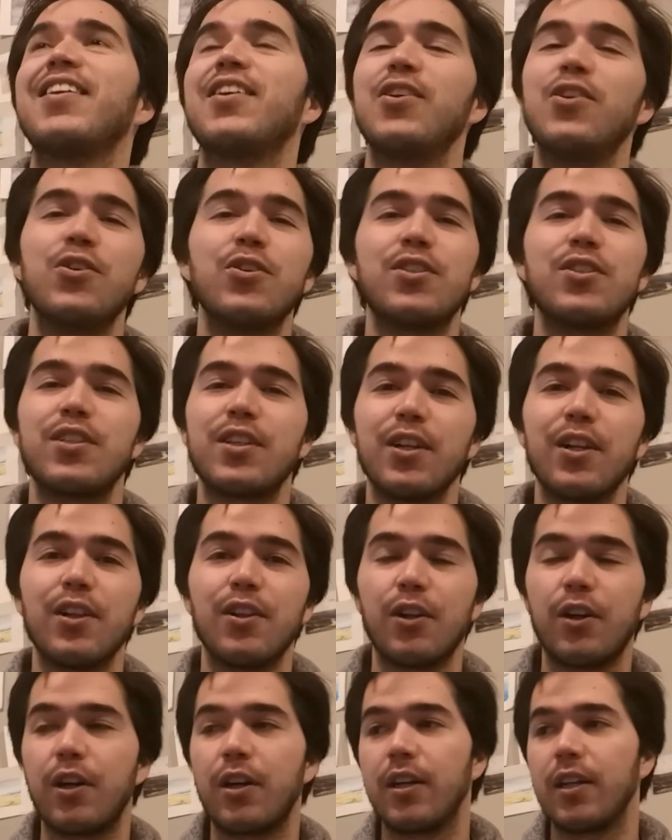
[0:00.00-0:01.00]
You still
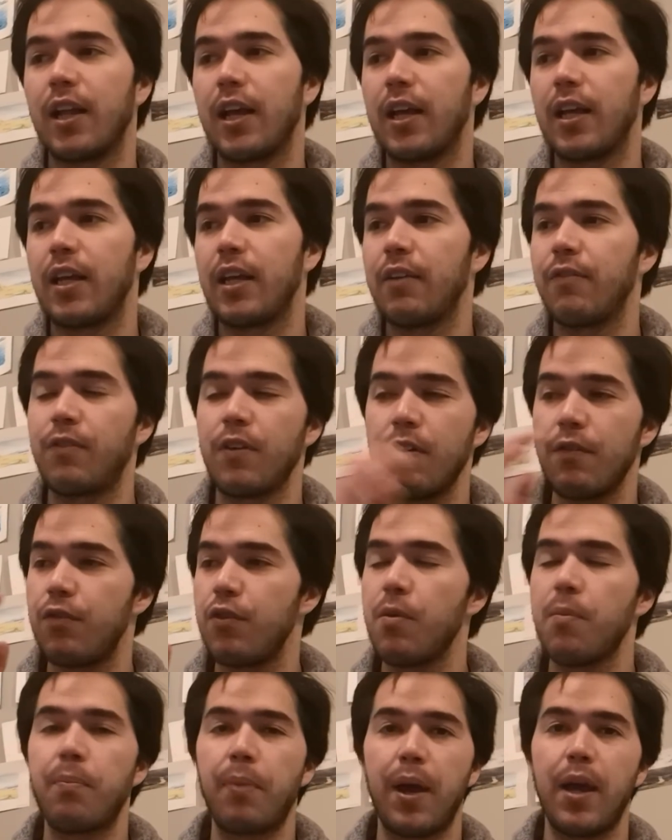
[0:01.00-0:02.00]
learn. Like, if
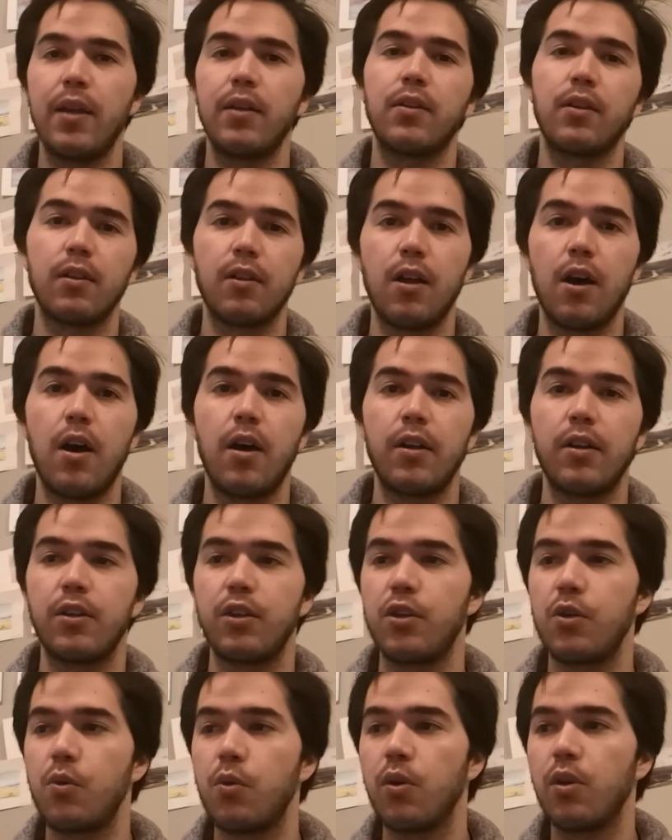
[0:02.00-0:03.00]
you paint a lot,
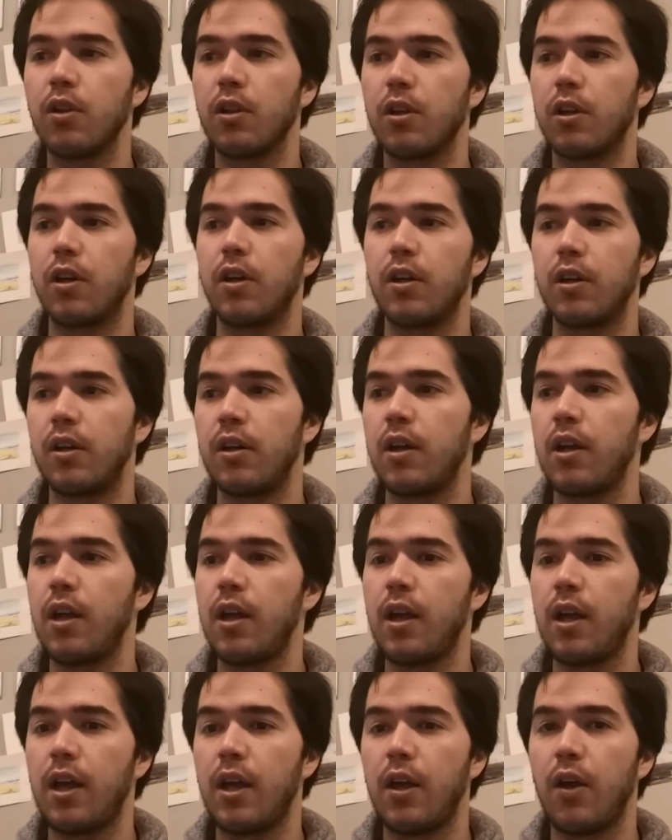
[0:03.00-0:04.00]
you will learn
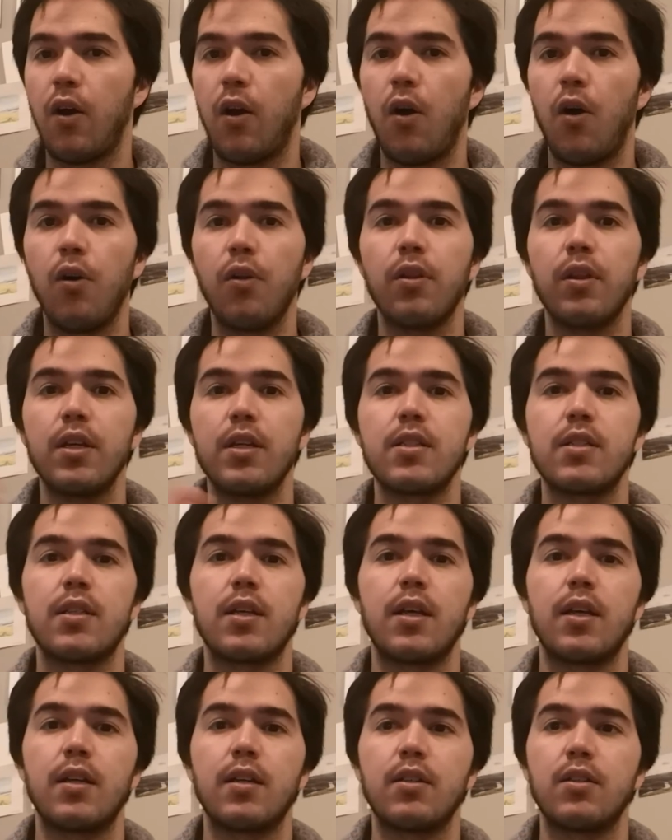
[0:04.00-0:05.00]
all these
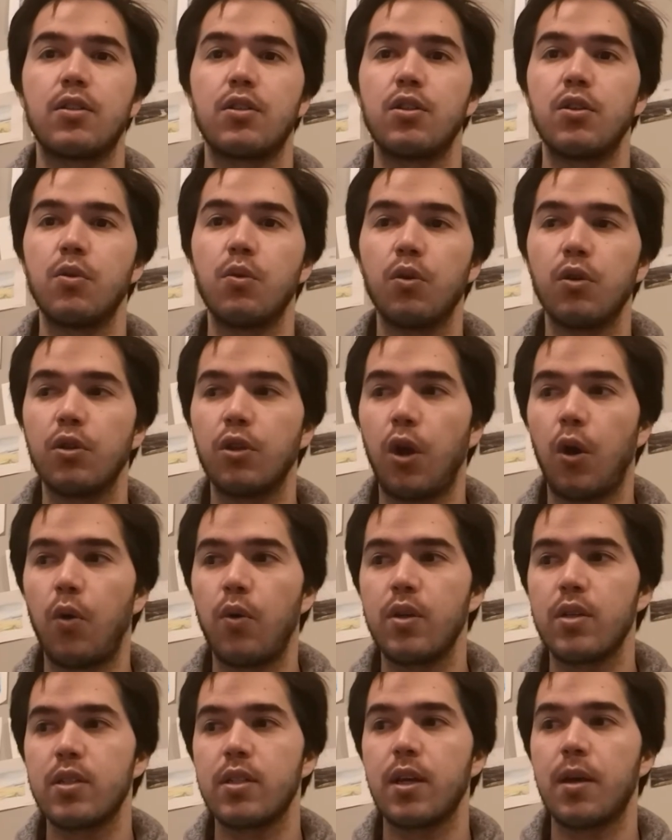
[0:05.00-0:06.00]
things. You will
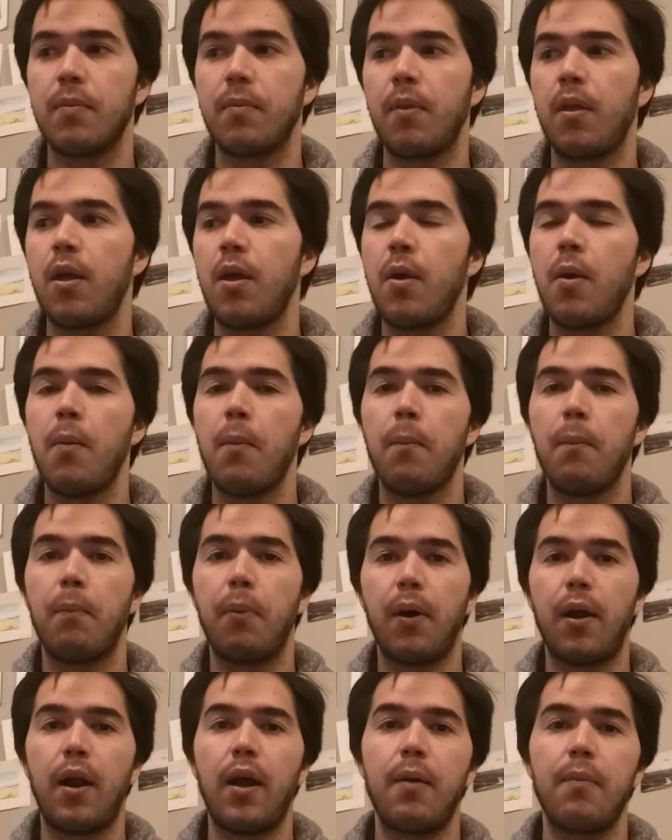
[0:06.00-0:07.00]
notice them.
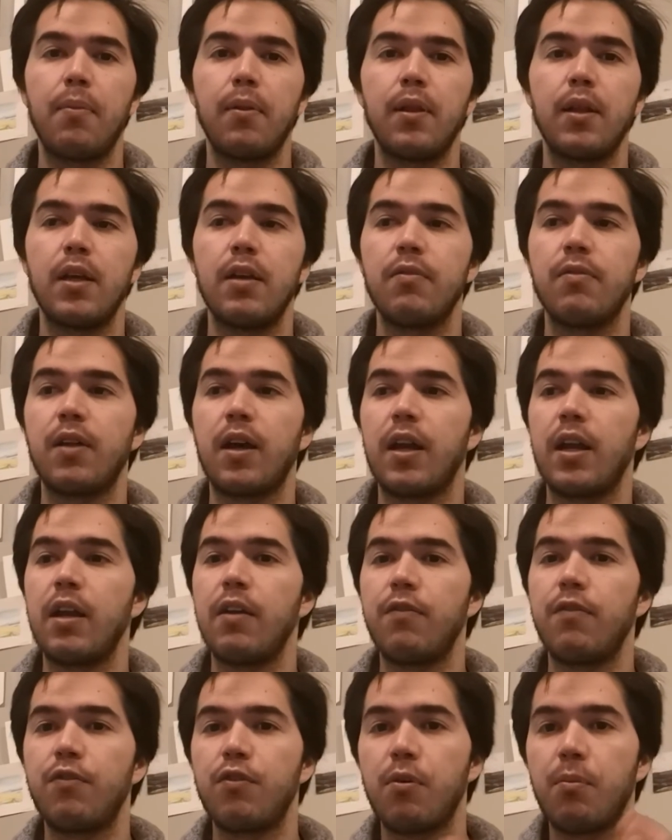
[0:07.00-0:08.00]
But I believe that
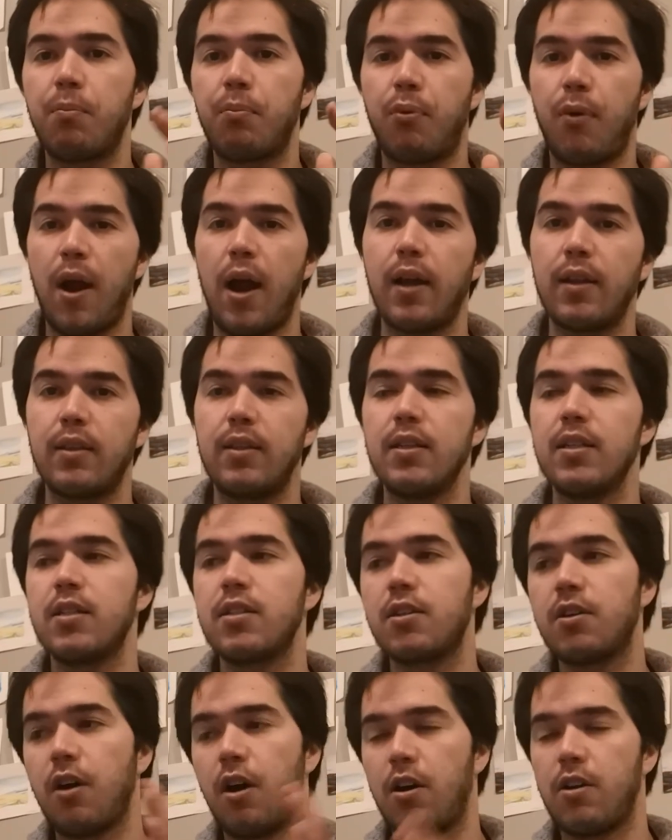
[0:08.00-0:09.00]
if you
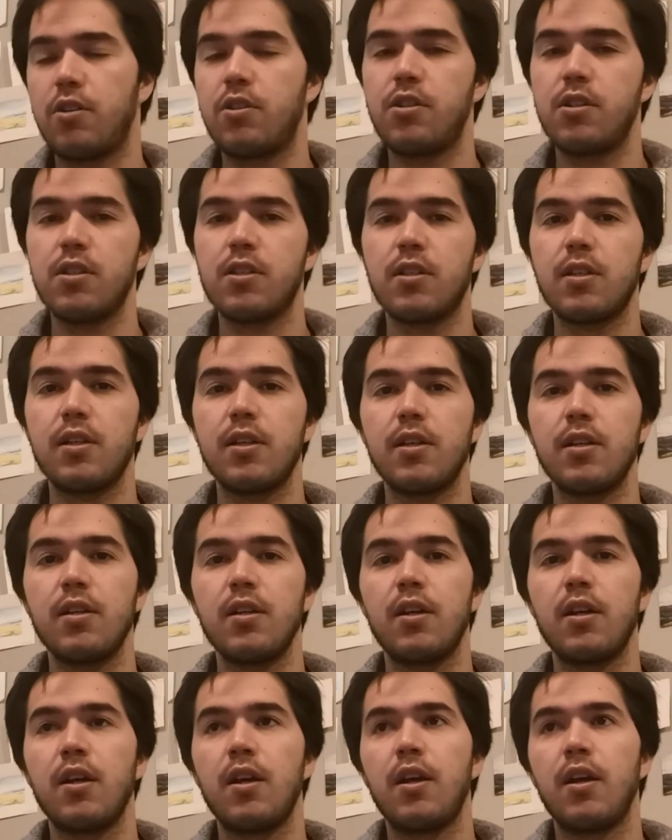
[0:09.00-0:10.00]
practice
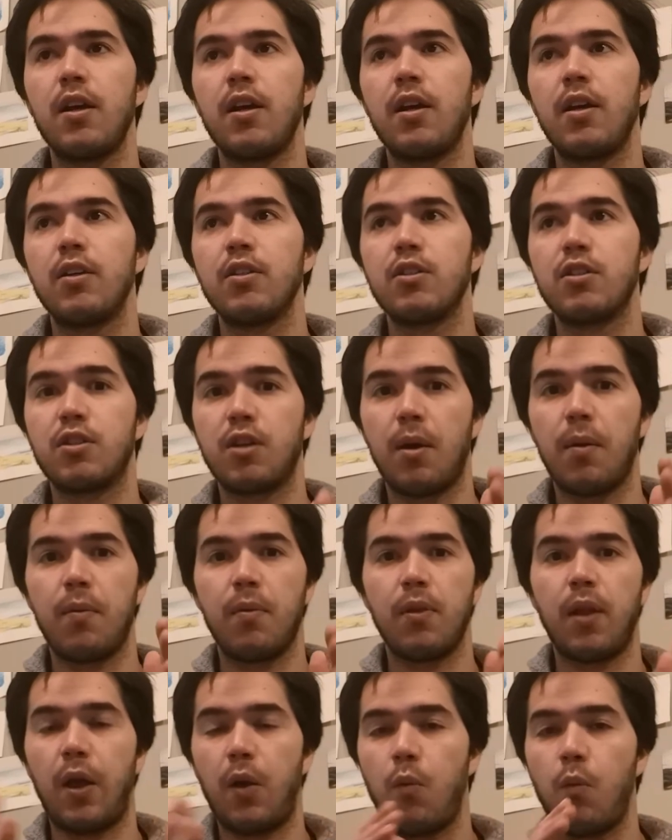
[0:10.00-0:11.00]
consciously,
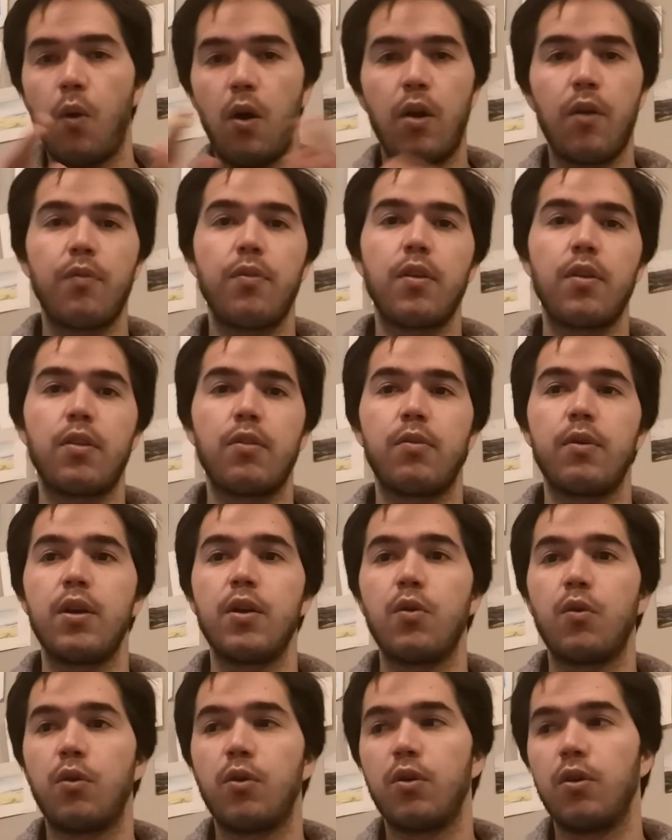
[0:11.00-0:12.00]
some like one of the
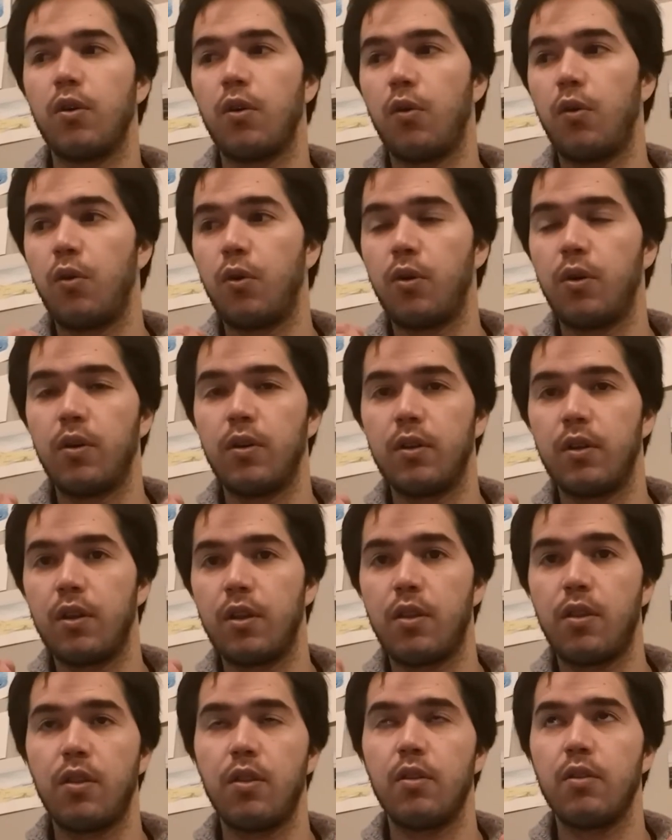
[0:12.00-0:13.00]
three or
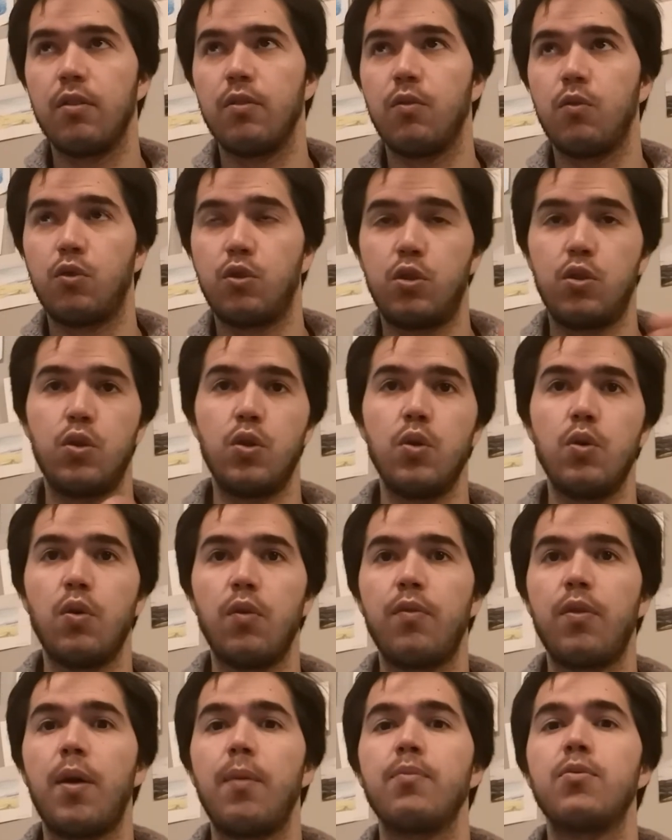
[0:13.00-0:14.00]
the two
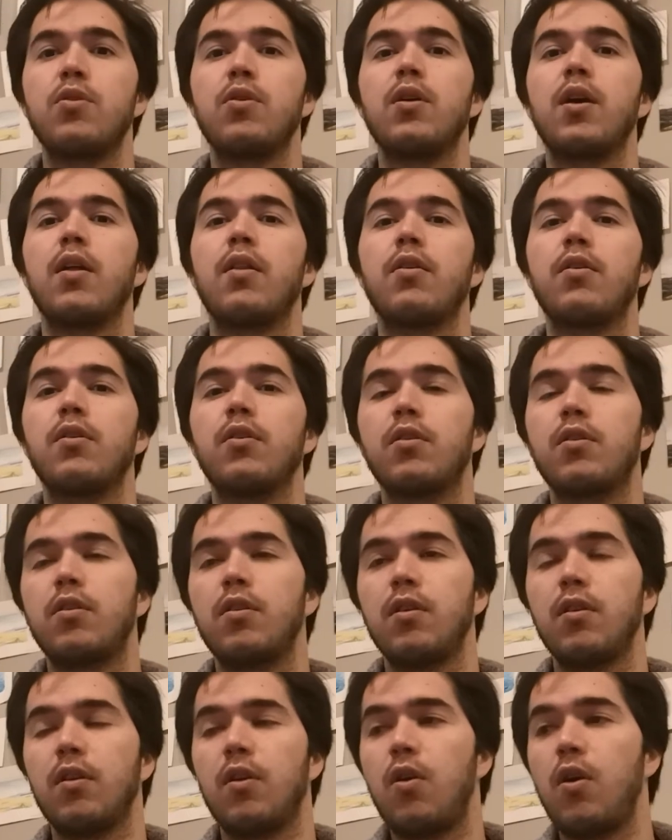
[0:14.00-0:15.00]
of them together,
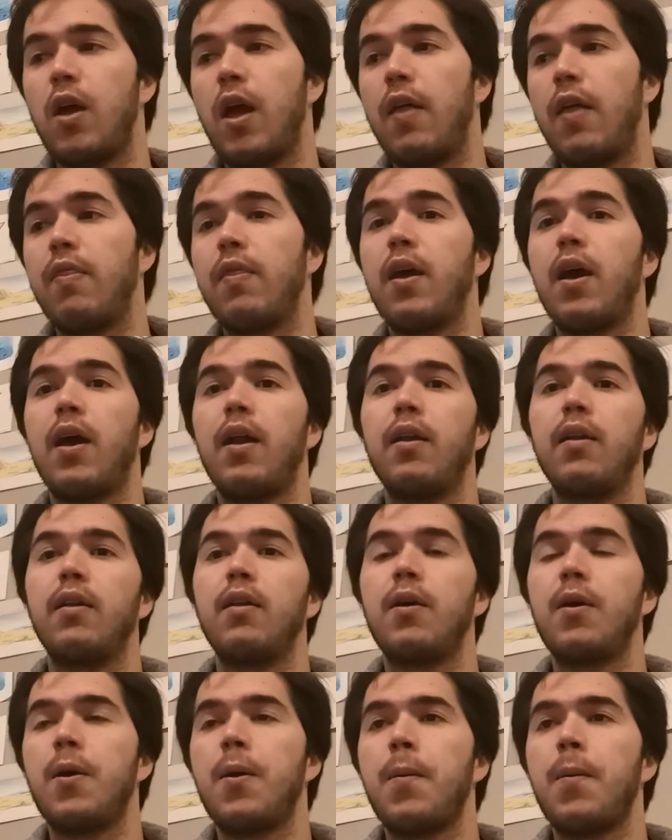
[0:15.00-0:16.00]
and then